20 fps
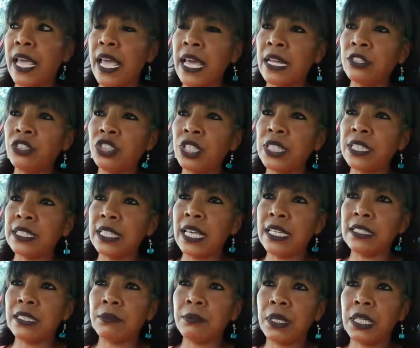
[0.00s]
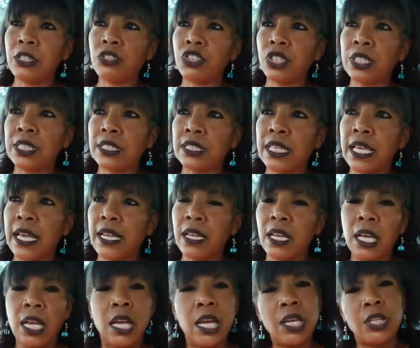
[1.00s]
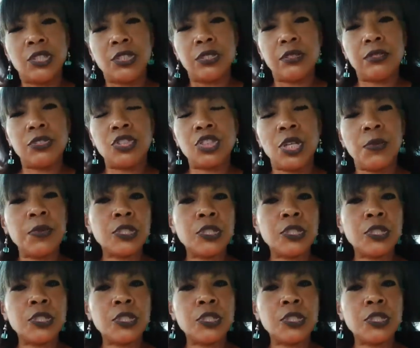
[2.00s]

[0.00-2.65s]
And she said to me, she said she was